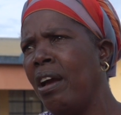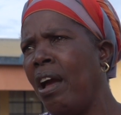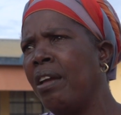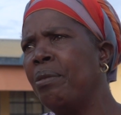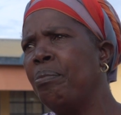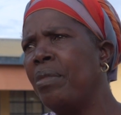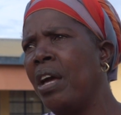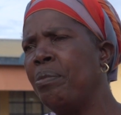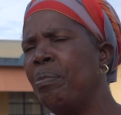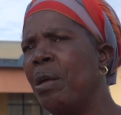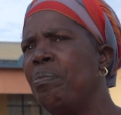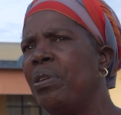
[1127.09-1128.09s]

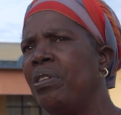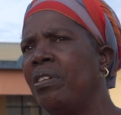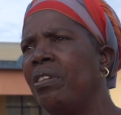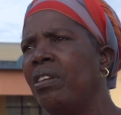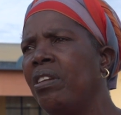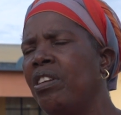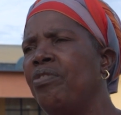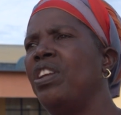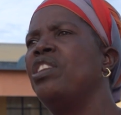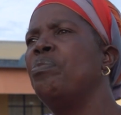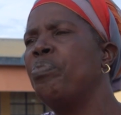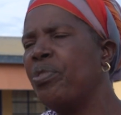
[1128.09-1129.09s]
and maybe
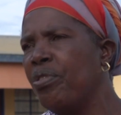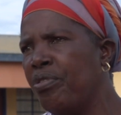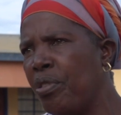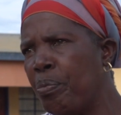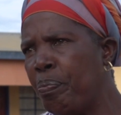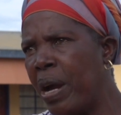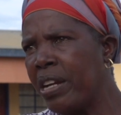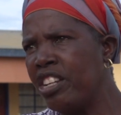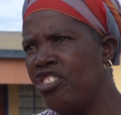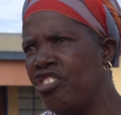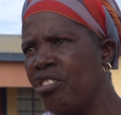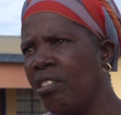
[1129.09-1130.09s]
even improve on
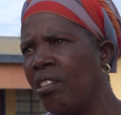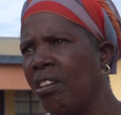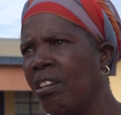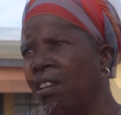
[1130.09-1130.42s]
packaging.